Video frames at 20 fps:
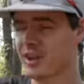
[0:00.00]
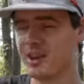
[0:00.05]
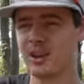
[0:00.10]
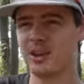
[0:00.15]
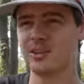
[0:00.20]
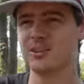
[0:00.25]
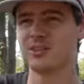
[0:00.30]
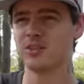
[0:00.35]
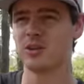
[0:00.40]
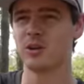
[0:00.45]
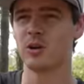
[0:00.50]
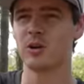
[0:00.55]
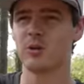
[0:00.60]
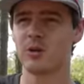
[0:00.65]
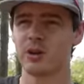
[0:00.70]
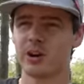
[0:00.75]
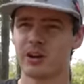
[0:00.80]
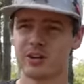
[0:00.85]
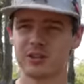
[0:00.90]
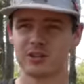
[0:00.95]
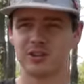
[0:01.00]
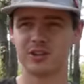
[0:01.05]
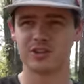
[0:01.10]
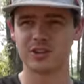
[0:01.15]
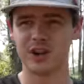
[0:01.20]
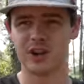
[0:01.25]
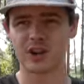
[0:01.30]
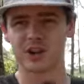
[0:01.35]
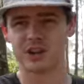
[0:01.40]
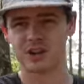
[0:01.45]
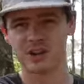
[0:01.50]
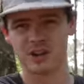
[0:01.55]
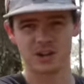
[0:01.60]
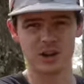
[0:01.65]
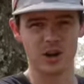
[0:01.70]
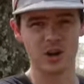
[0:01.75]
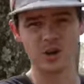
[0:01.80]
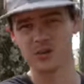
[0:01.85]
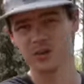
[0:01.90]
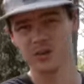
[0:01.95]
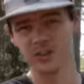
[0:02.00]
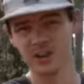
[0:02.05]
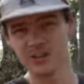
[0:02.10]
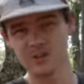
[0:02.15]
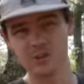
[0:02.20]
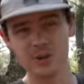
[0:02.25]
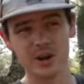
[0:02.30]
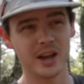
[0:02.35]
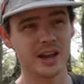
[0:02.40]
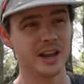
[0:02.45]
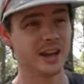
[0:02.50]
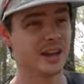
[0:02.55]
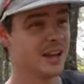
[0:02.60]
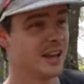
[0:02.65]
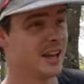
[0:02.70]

And so we're stuck over this way